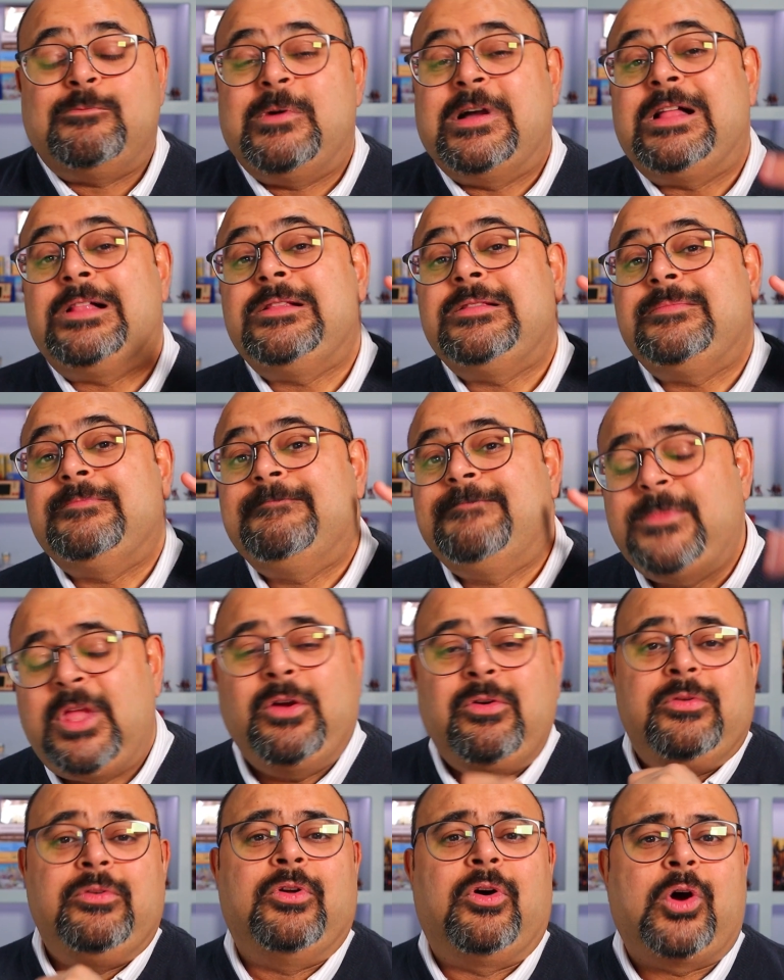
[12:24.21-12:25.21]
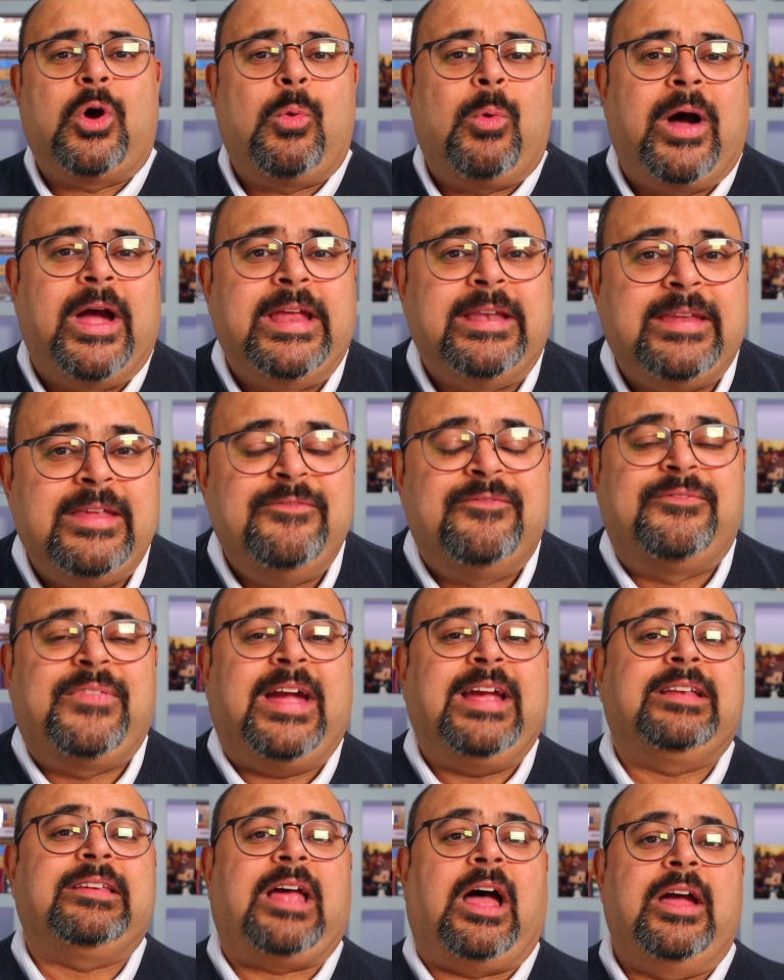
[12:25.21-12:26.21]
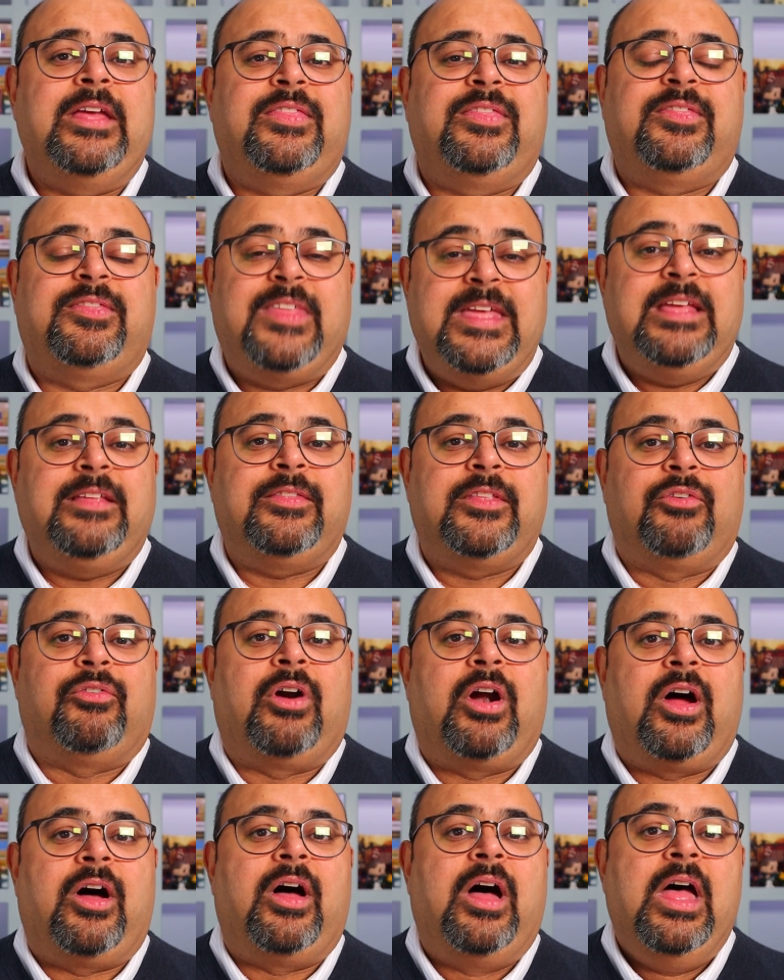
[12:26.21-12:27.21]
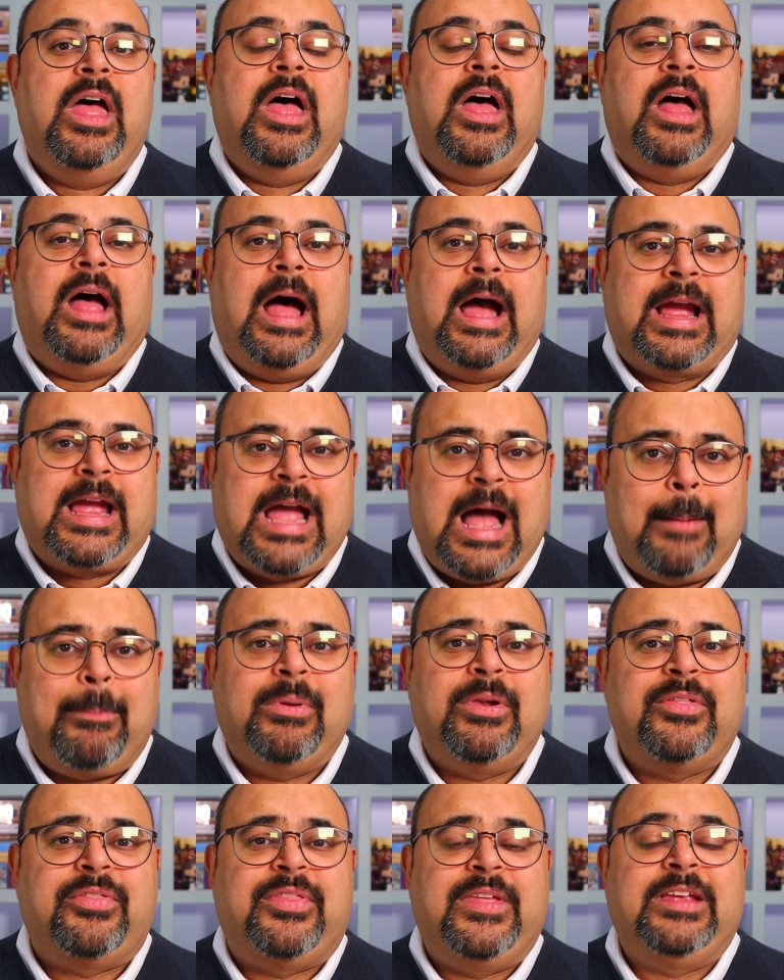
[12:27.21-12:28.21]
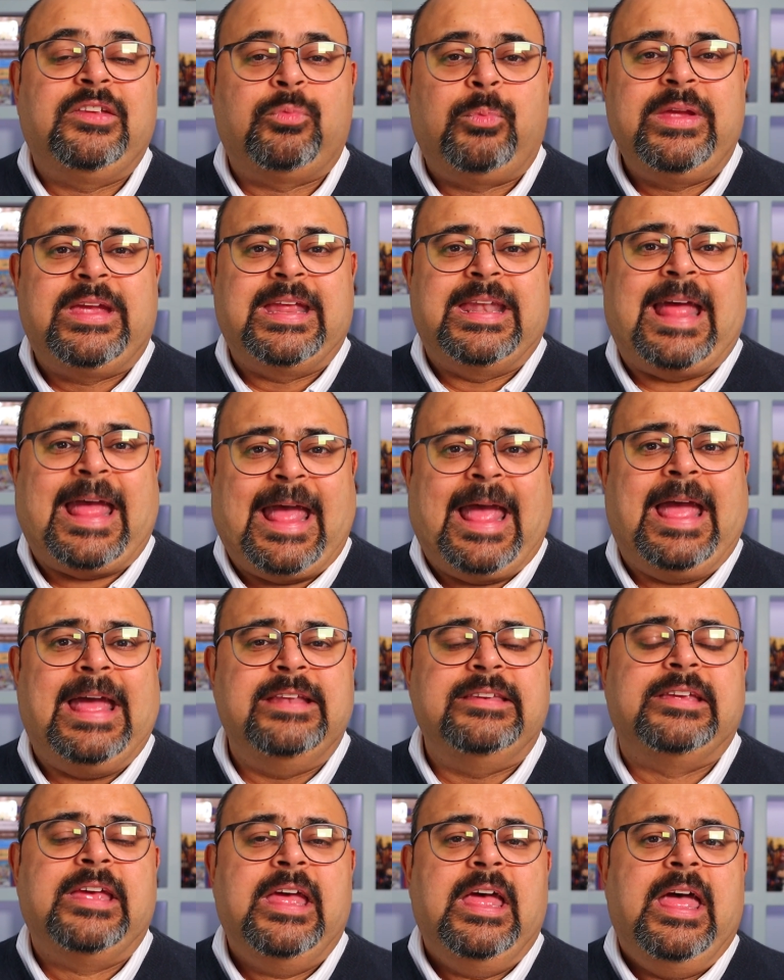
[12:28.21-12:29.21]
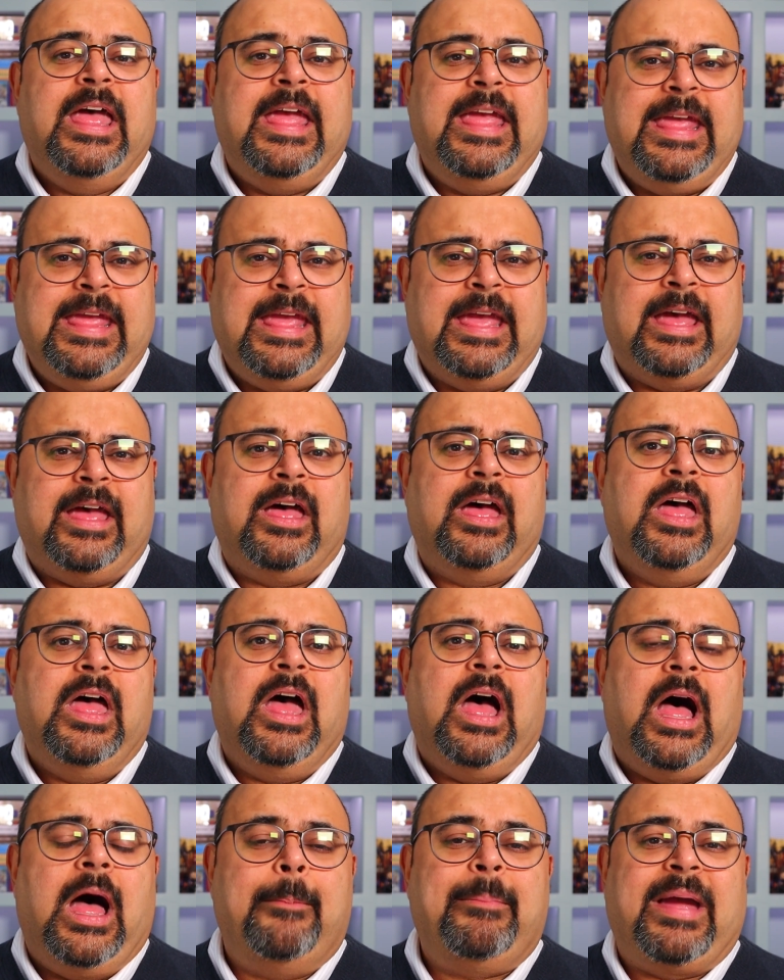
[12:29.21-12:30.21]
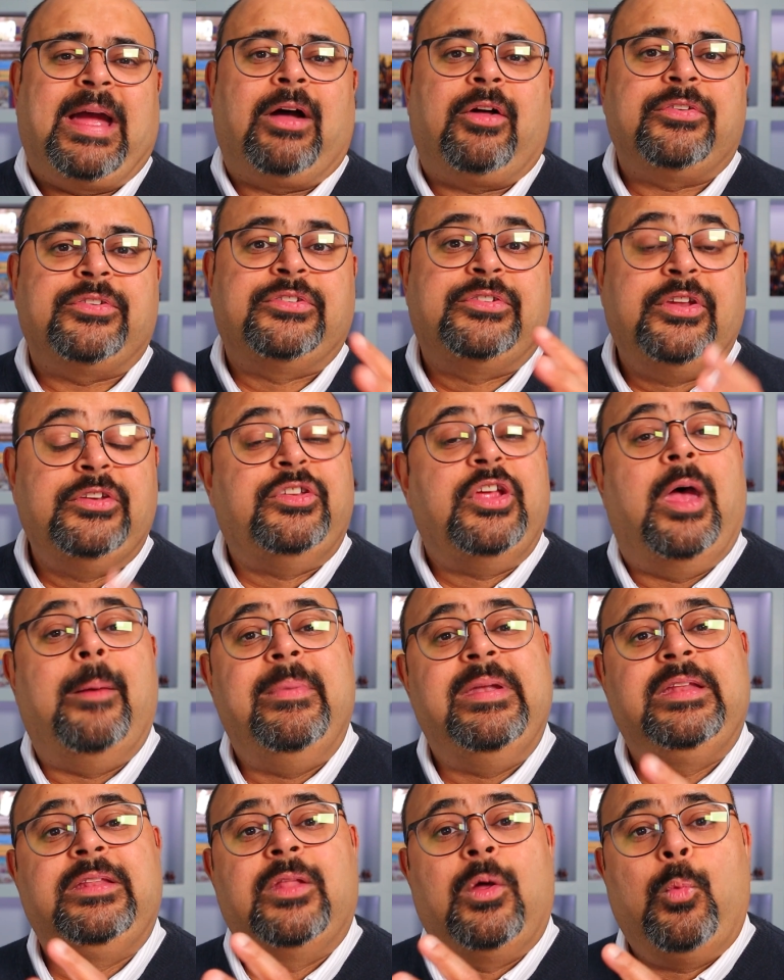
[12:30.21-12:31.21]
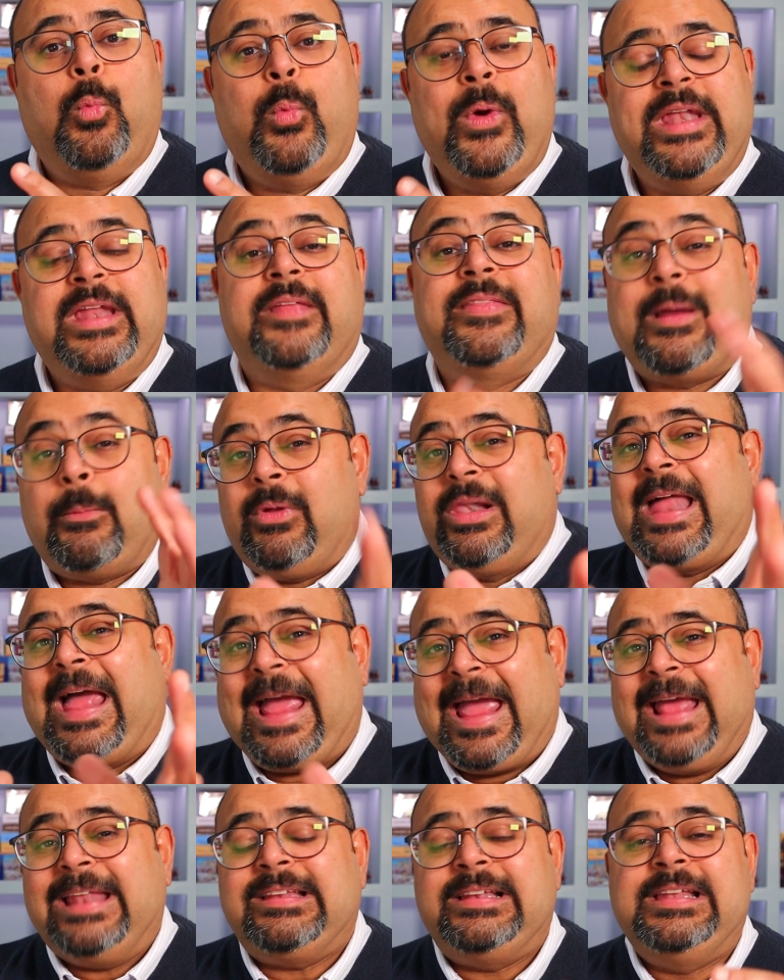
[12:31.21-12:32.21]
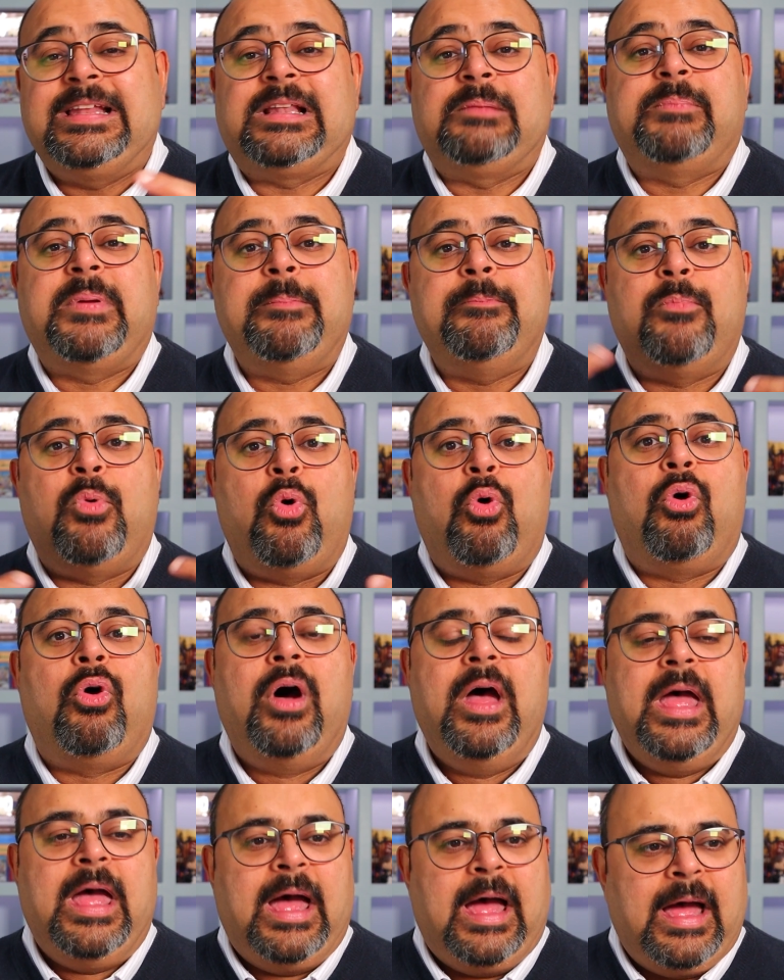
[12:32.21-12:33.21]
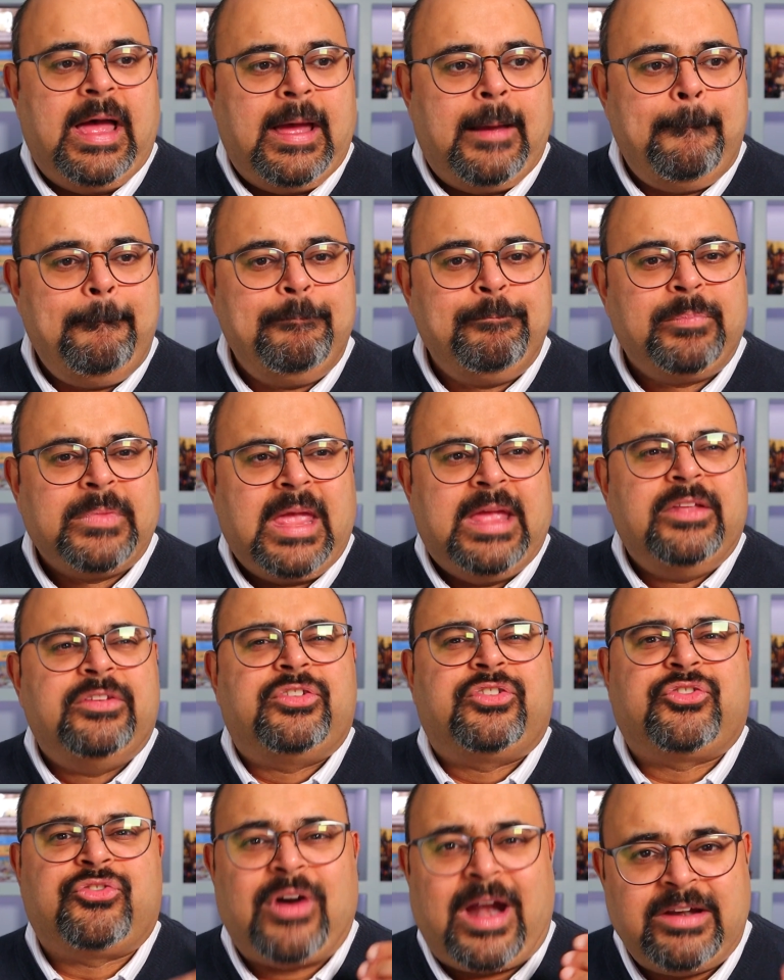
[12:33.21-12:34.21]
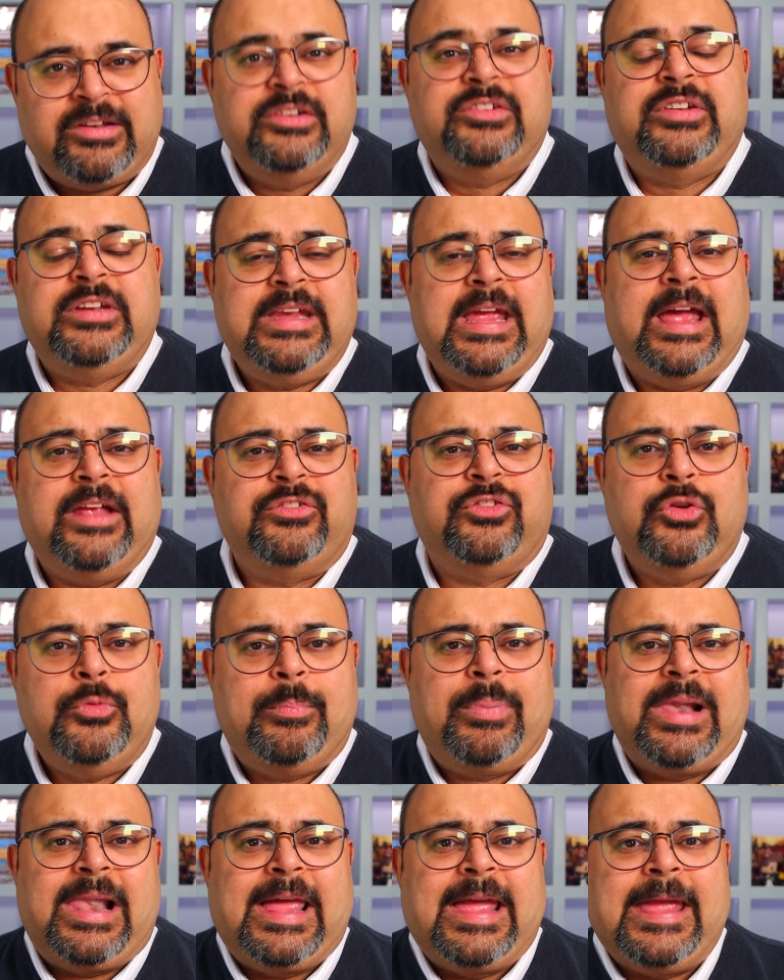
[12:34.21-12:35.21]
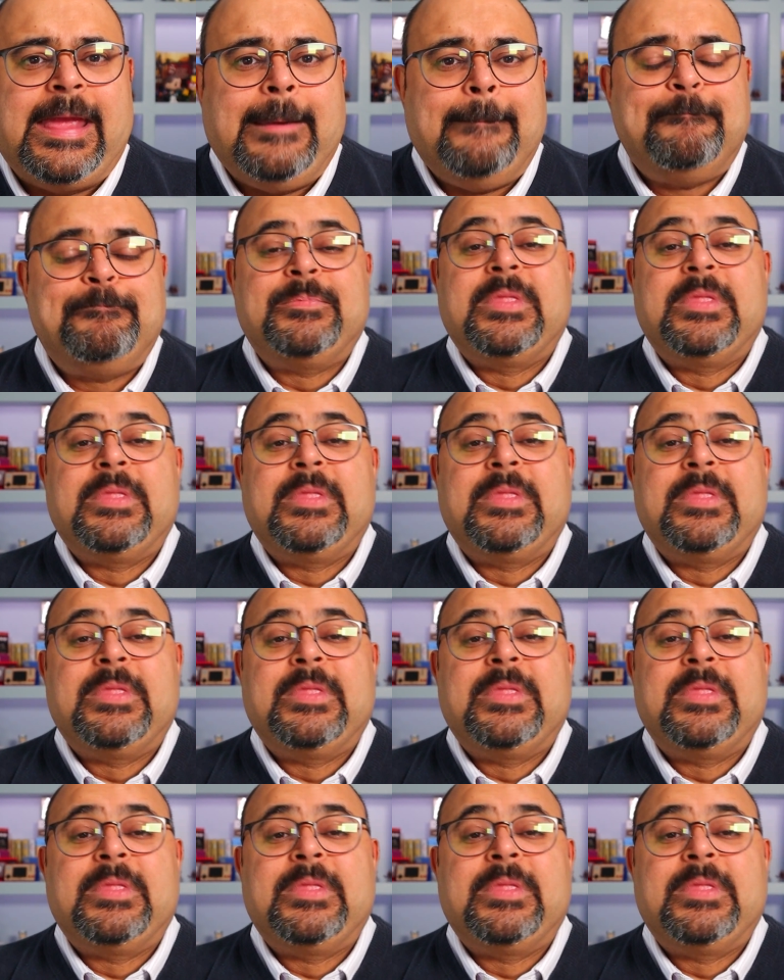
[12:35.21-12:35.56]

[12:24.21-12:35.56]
Well, no, not quite. In fact, I think there are a couple of things we can add here about determining the winner that will add a little bit more strategy as you play.